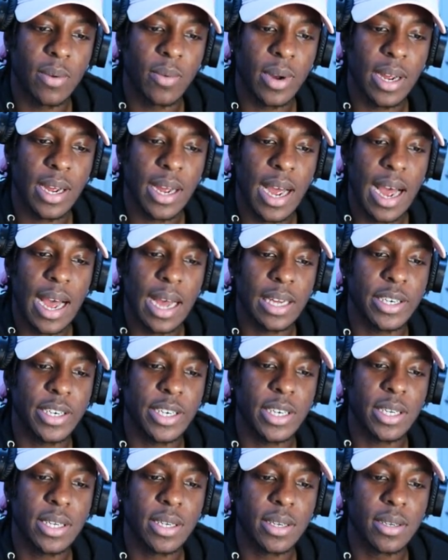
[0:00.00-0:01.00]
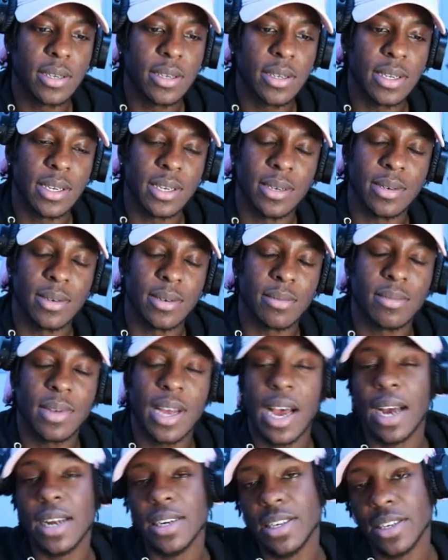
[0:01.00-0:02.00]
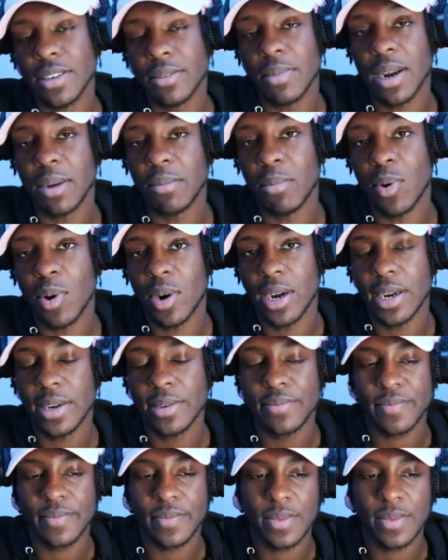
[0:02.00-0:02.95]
with Aggie, and Aggie's my boy.